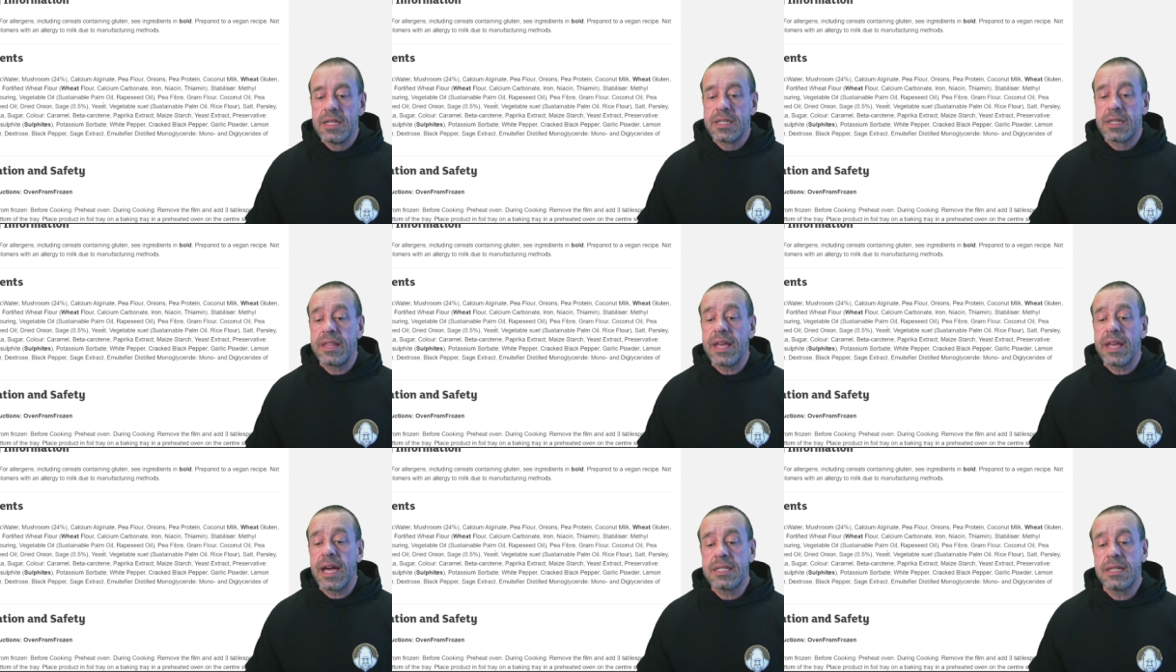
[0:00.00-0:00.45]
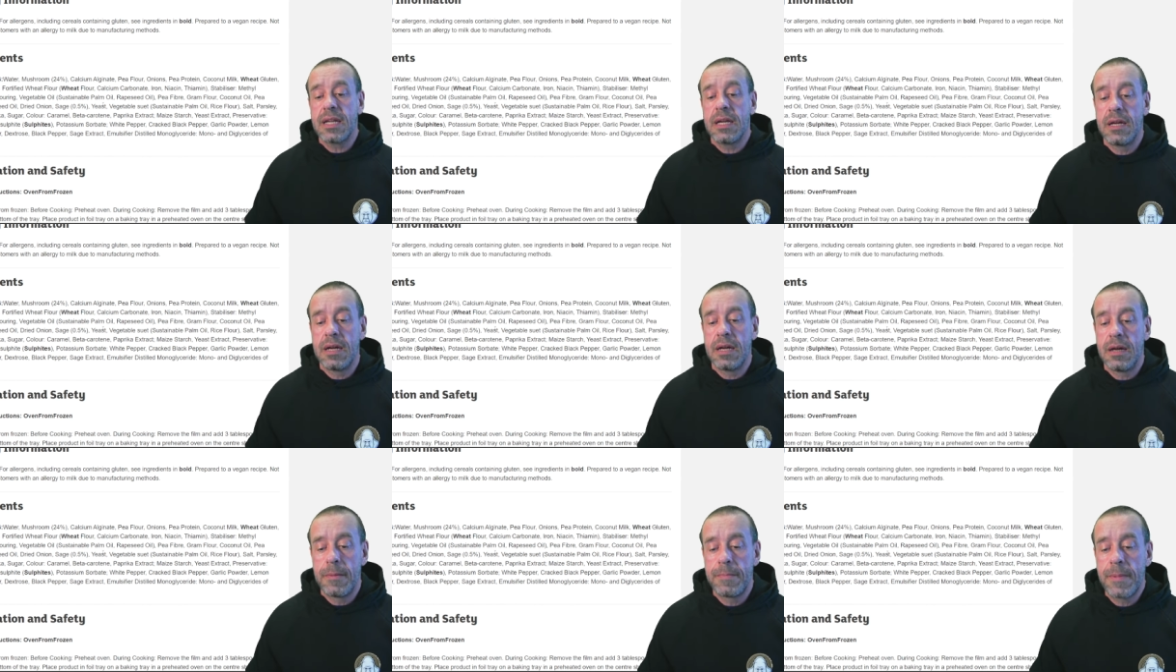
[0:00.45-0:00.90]
So that's
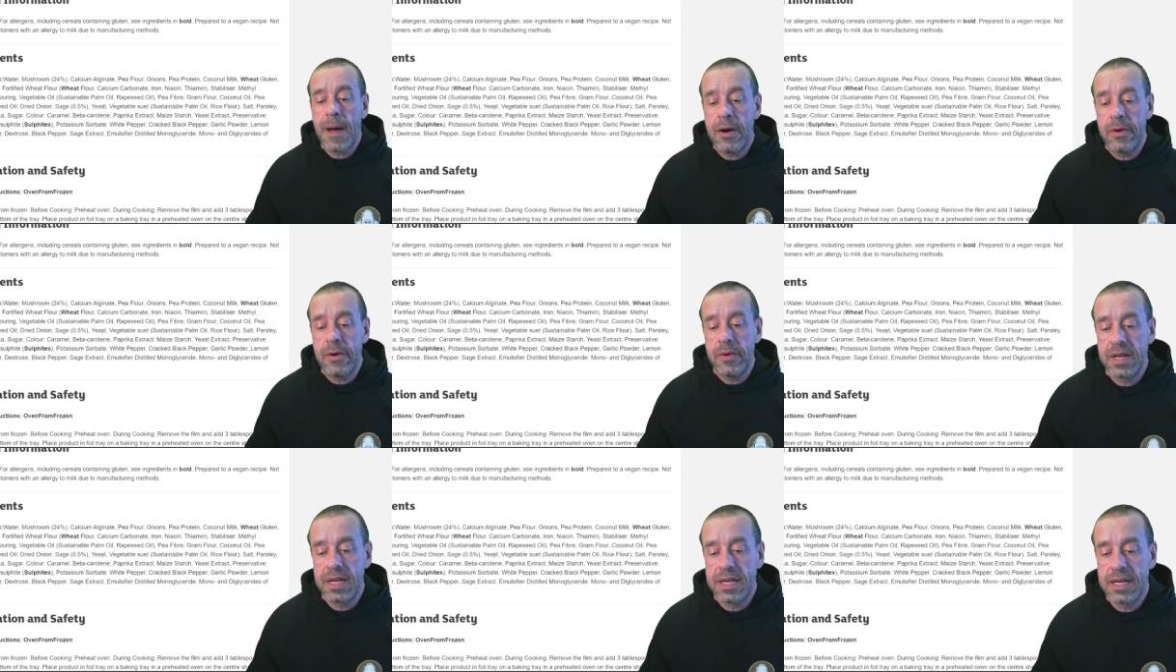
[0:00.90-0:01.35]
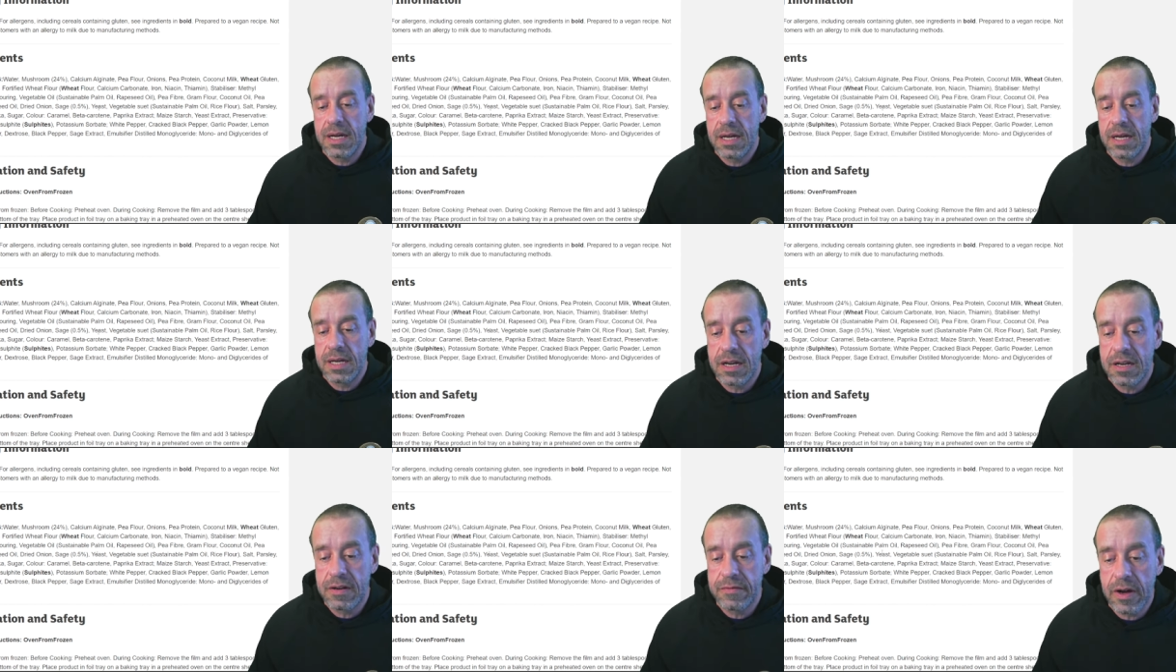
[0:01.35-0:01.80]

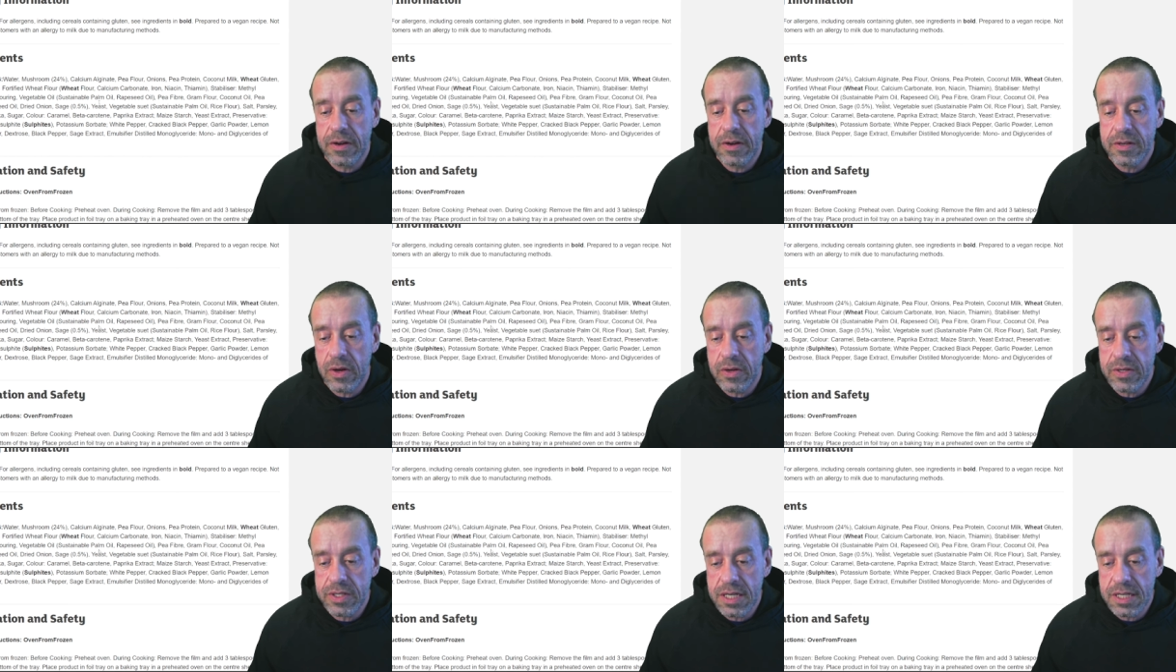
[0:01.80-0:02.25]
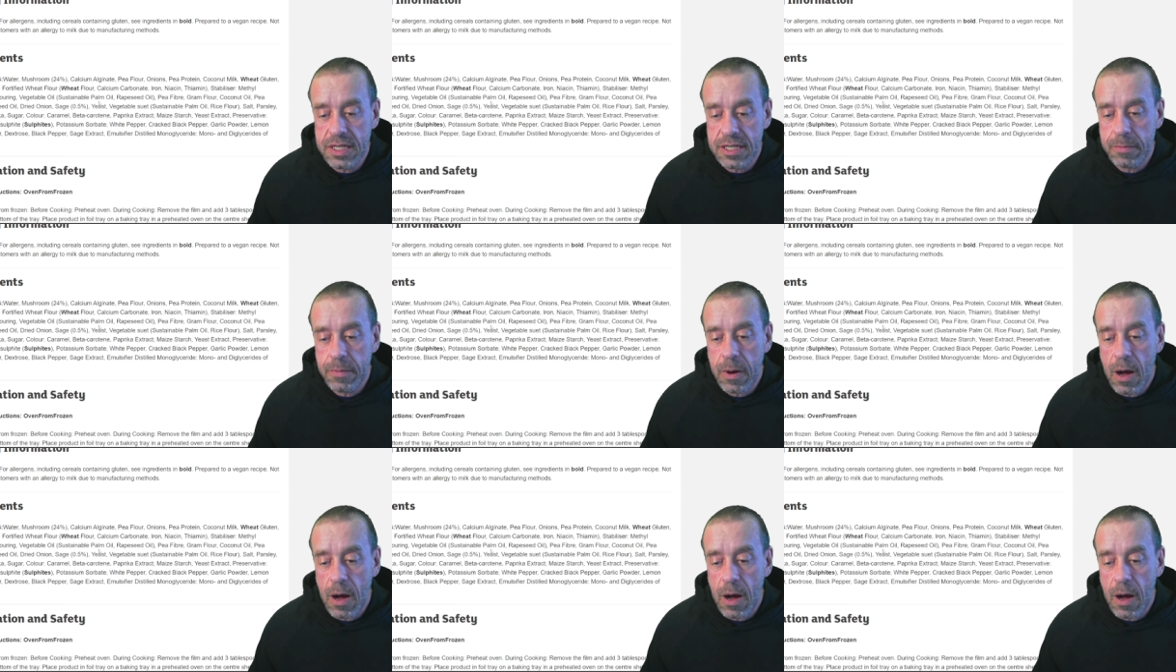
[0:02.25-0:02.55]
apparently a load of old nonsense.